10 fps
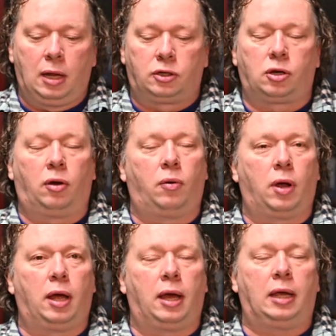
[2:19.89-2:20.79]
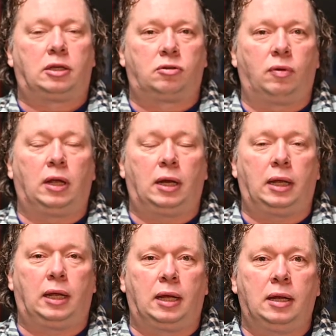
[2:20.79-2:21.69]
So it's
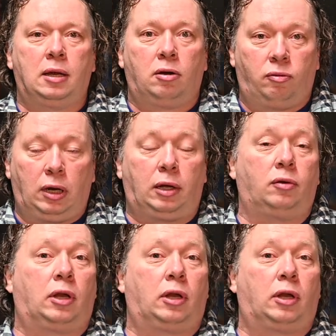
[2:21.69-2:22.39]
really good.